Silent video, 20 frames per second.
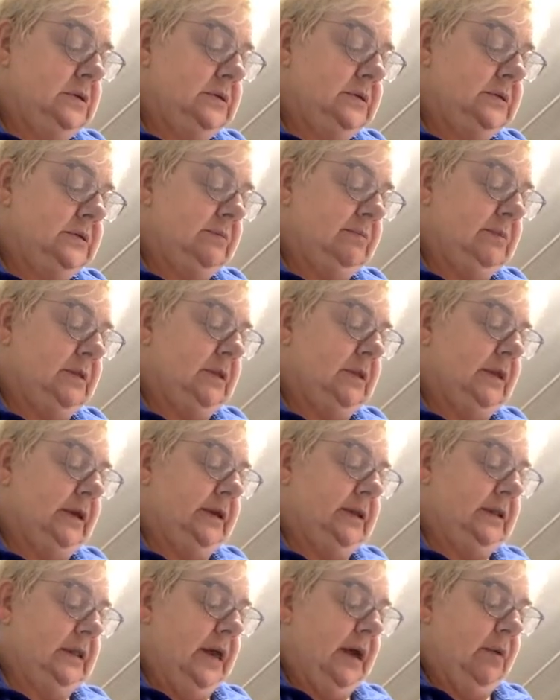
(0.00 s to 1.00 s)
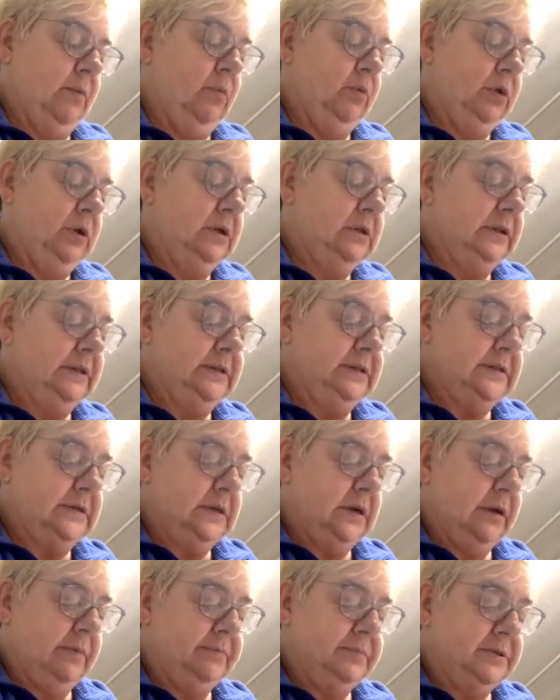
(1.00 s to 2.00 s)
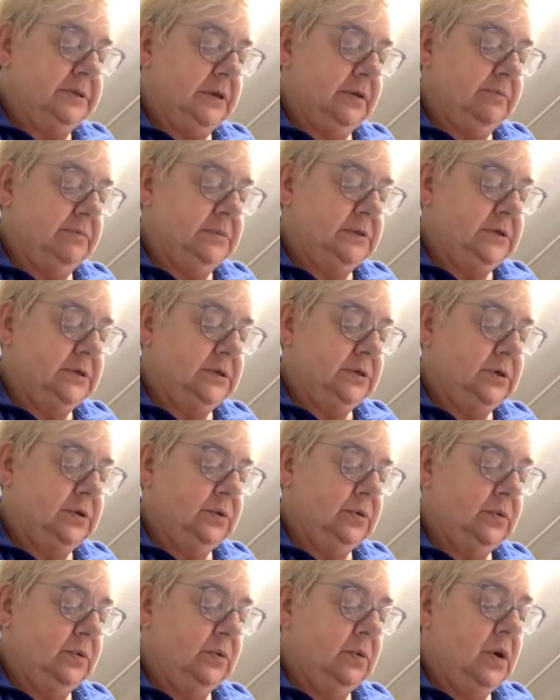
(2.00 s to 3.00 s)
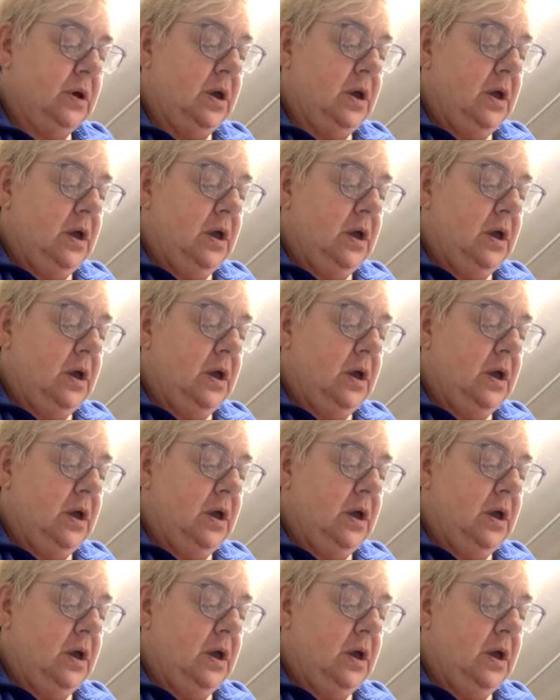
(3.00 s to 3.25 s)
Something like that would glitz it up some too.